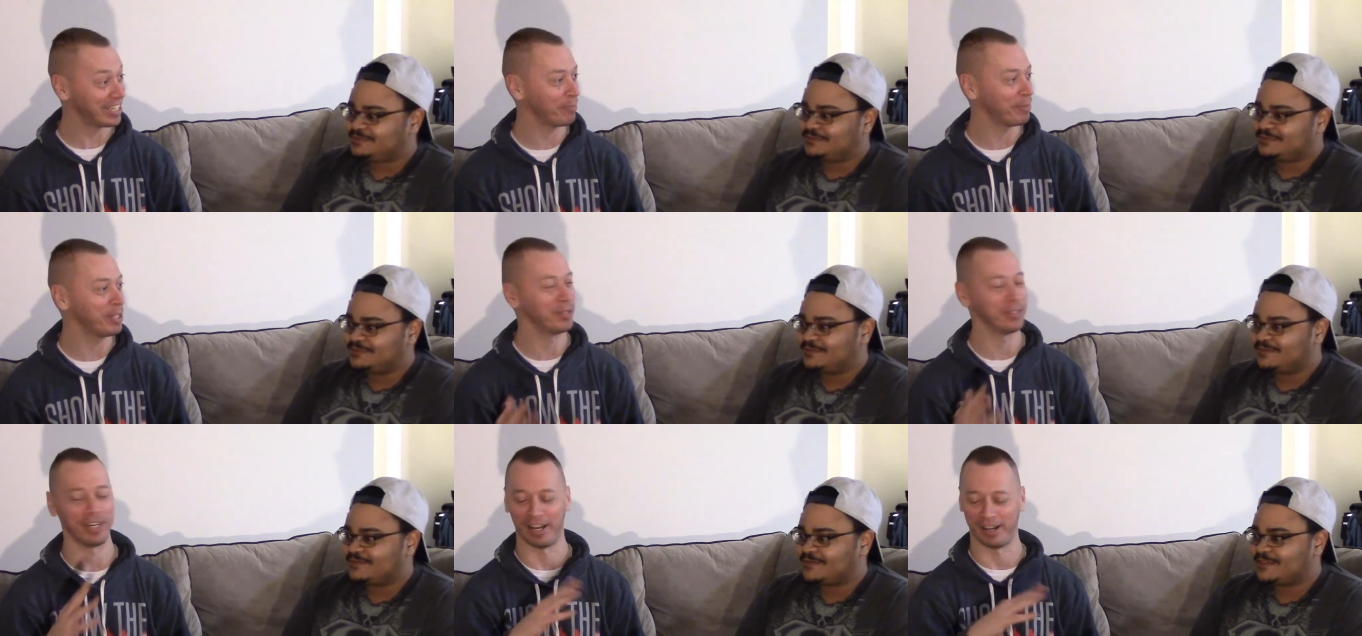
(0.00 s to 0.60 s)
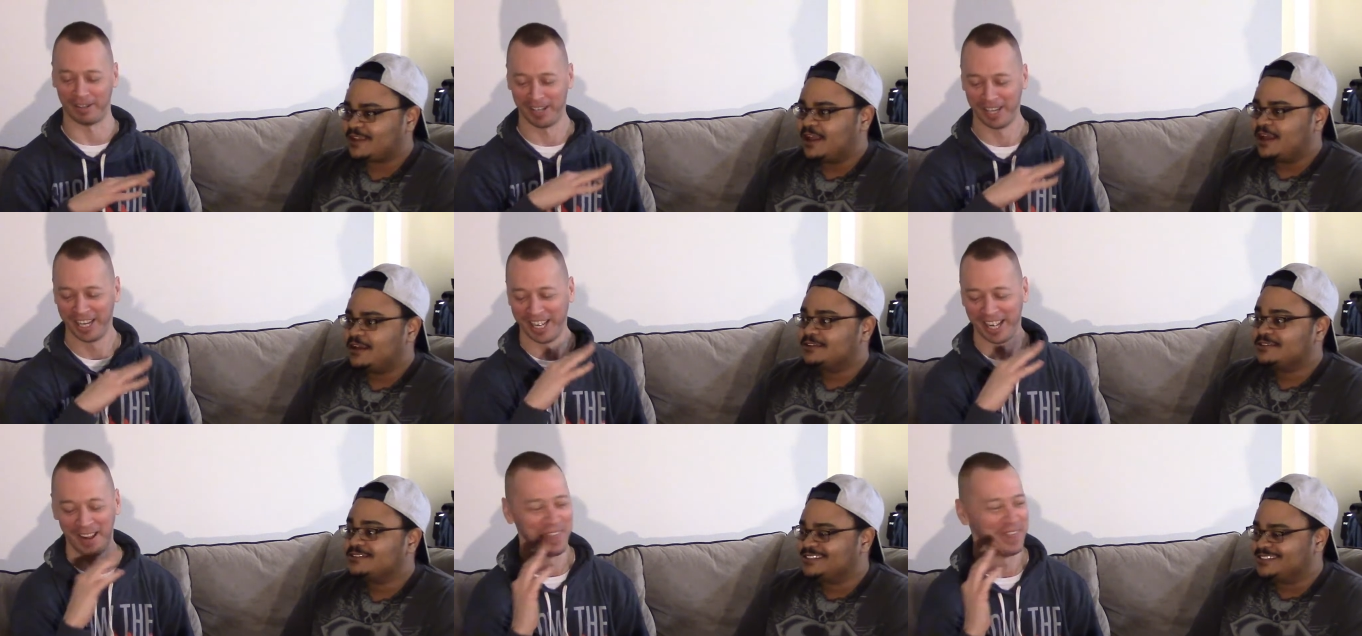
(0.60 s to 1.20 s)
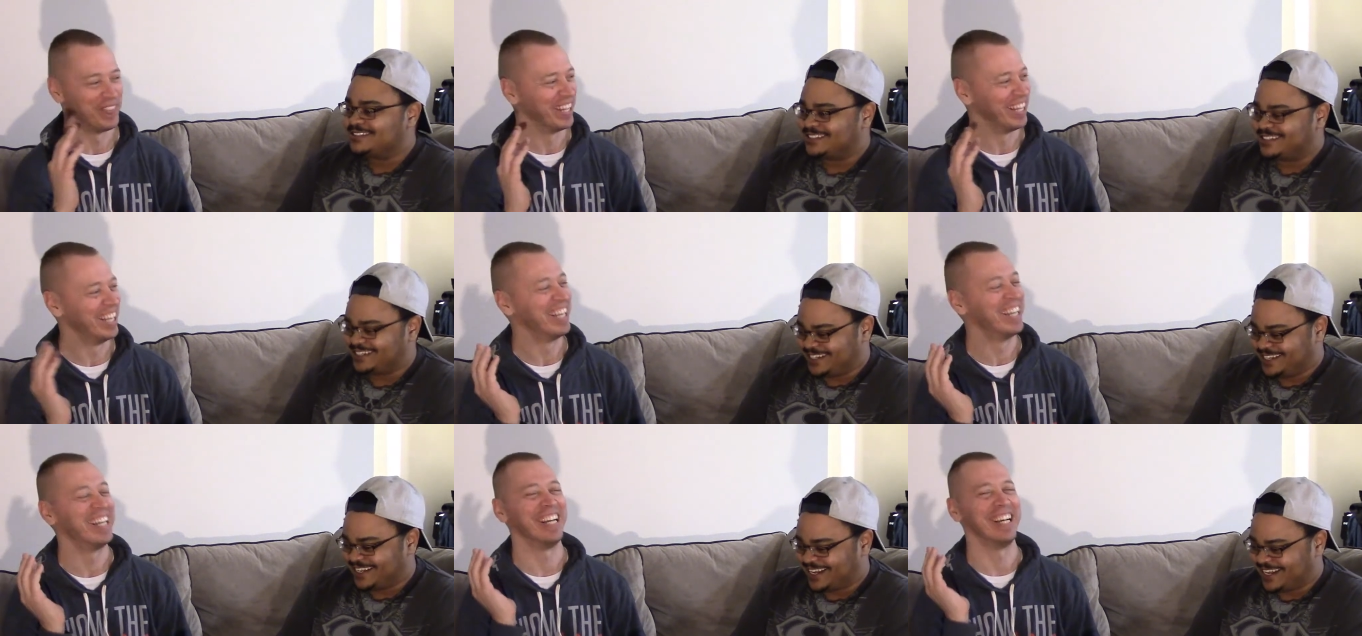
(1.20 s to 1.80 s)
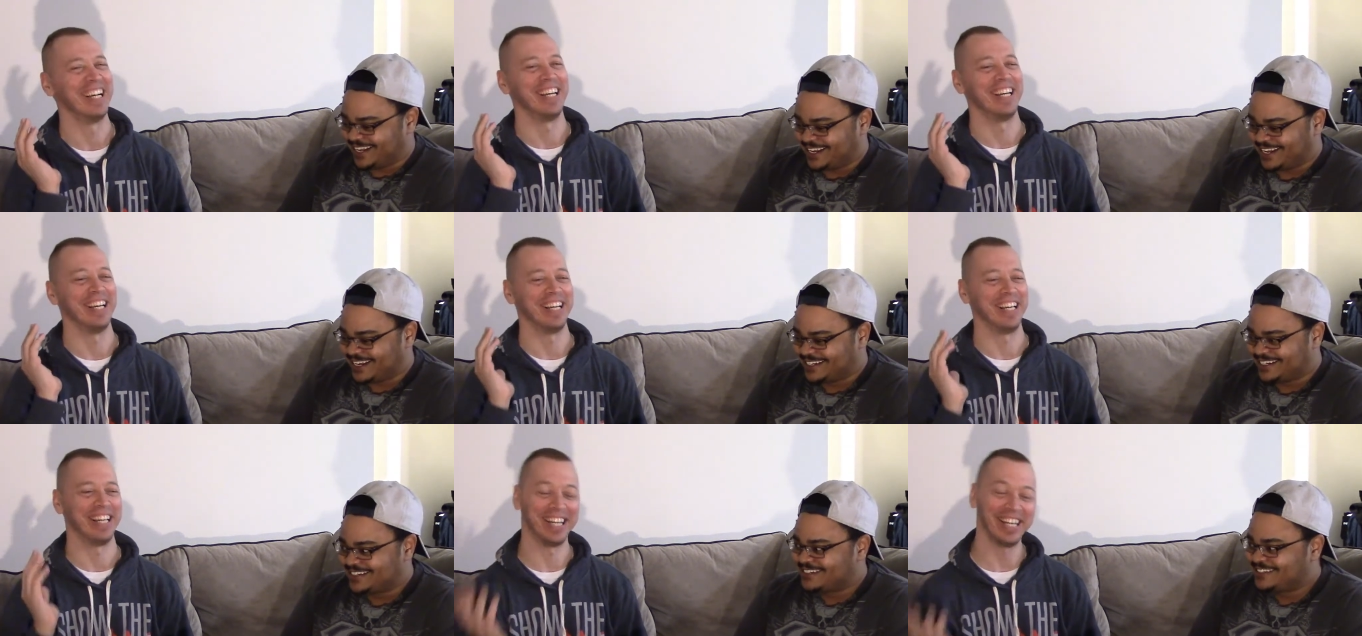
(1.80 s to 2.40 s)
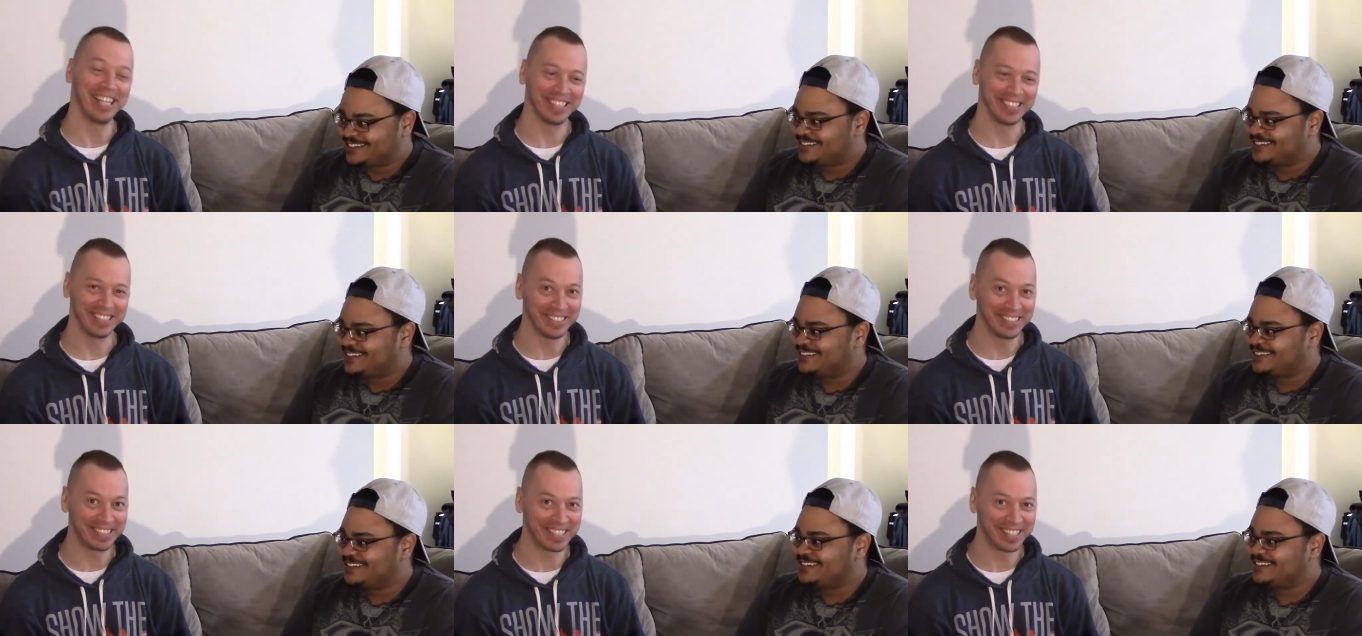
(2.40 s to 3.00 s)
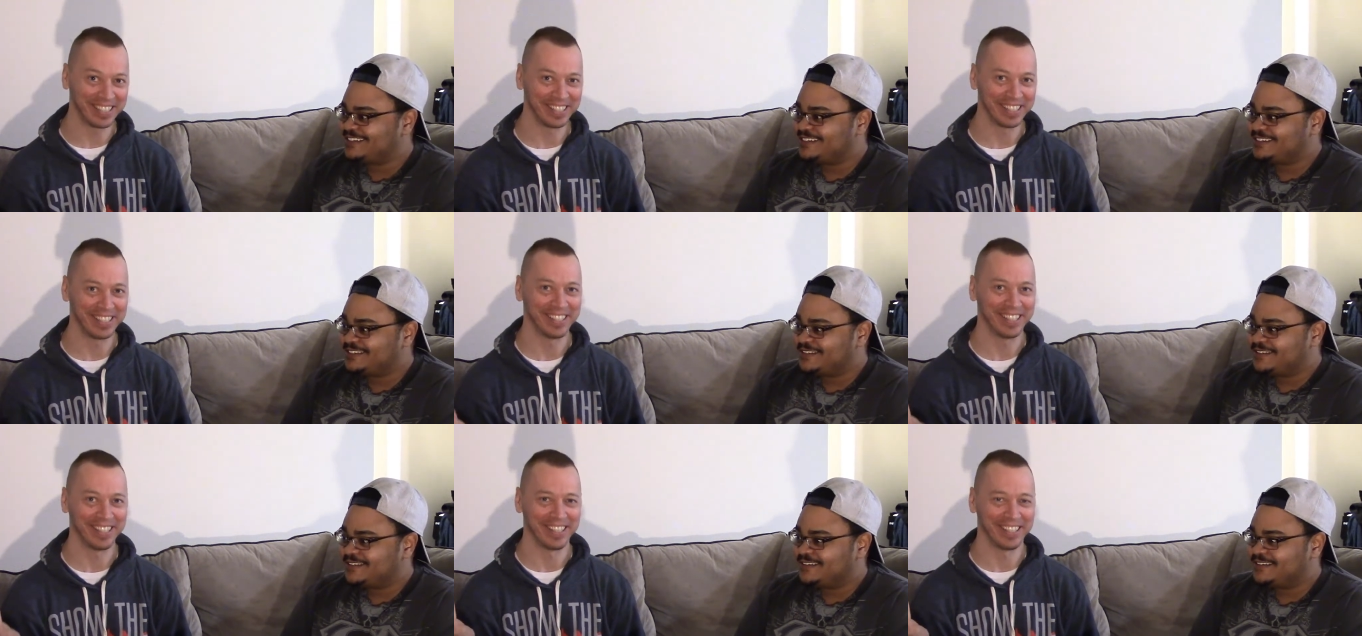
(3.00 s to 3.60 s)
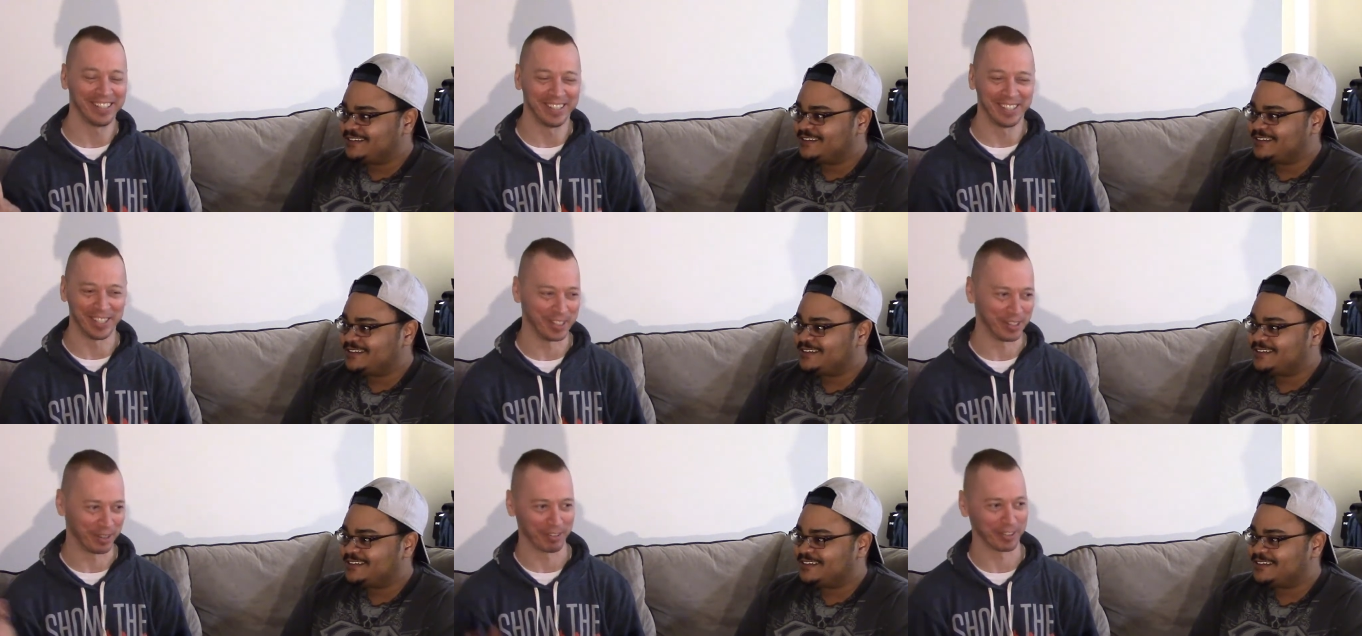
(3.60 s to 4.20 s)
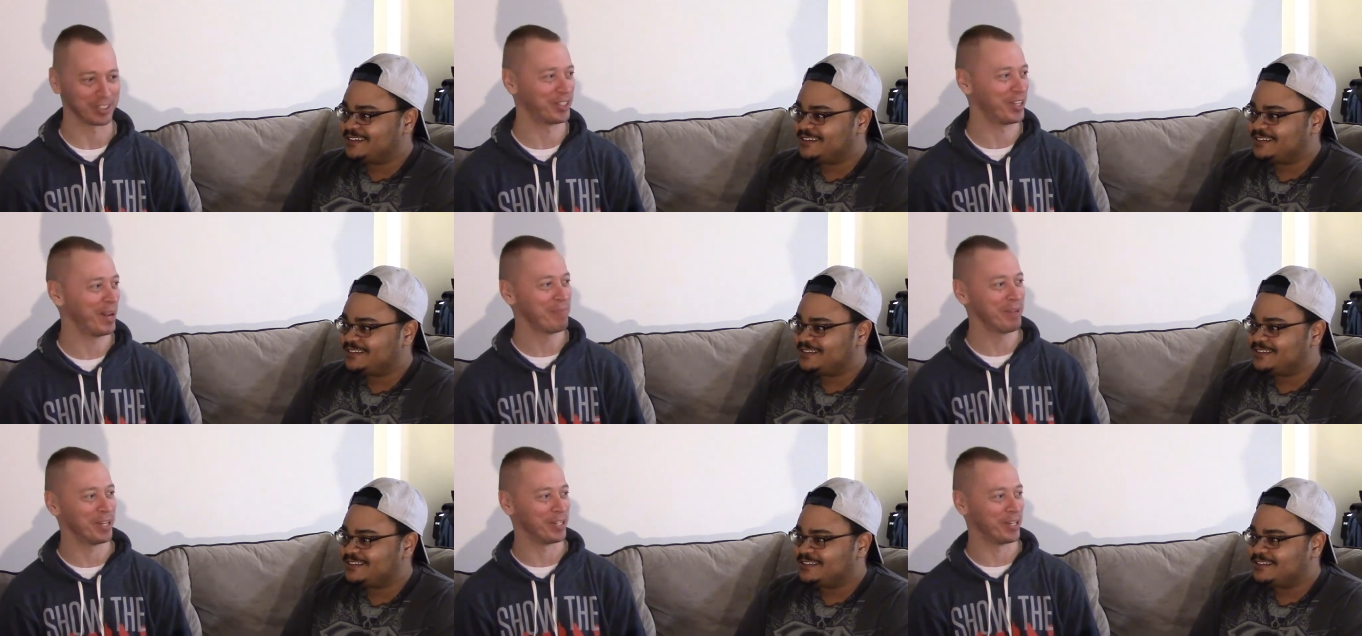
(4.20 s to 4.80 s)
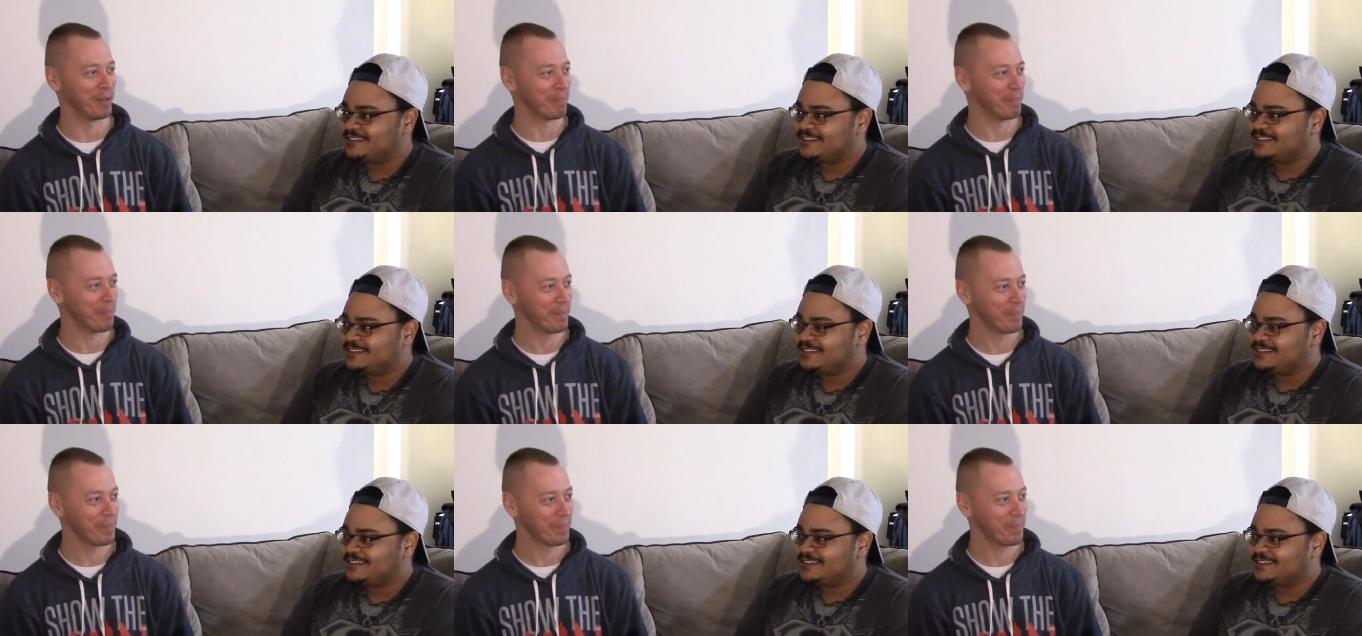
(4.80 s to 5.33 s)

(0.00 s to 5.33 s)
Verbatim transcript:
Speaker 1: WWECW. No. It is the Universal Championship.